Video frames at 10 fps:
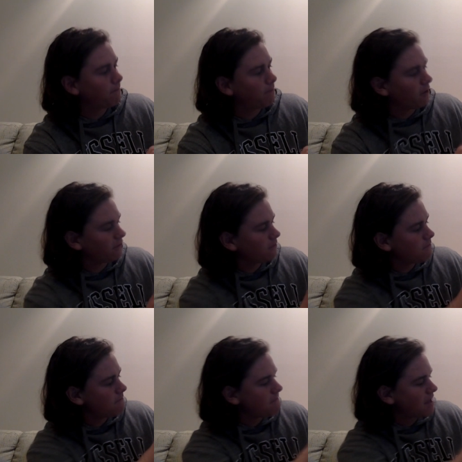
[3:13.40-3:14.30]

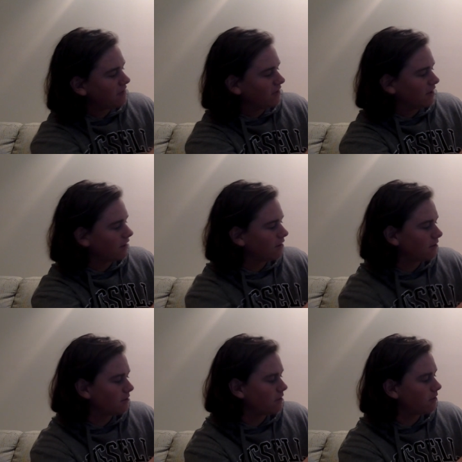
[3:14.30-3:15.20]
Possum Magic,
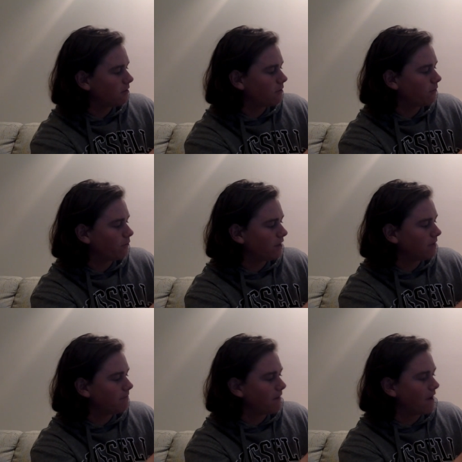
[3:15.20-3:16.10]

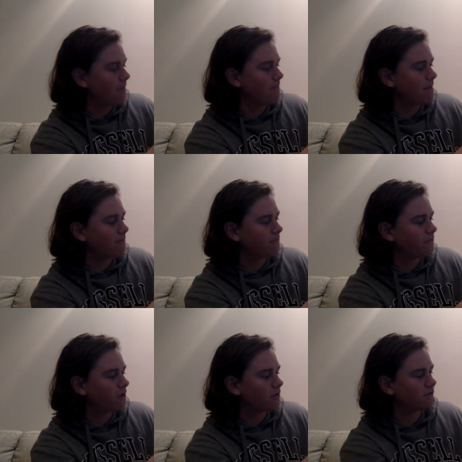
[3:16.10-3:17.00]
written by Mem
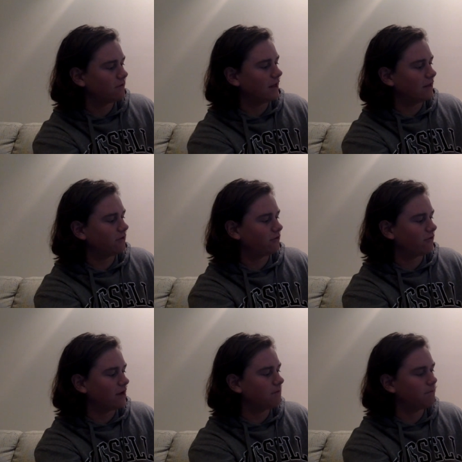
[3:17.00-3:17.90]
Fox,
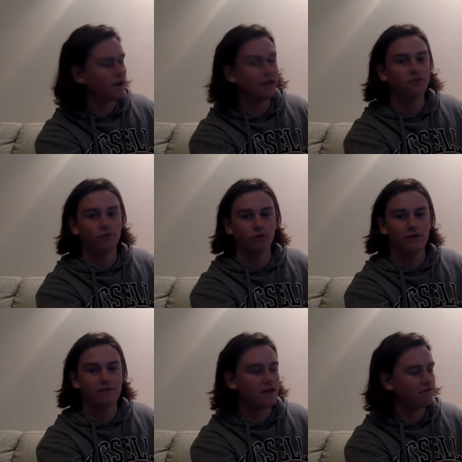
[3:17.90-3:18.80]
illustrated by
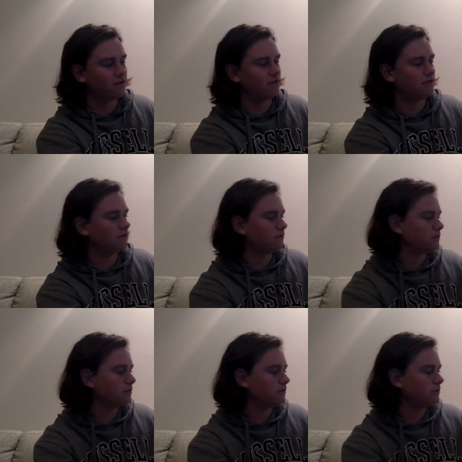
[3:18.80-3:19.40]
Julie Vivers.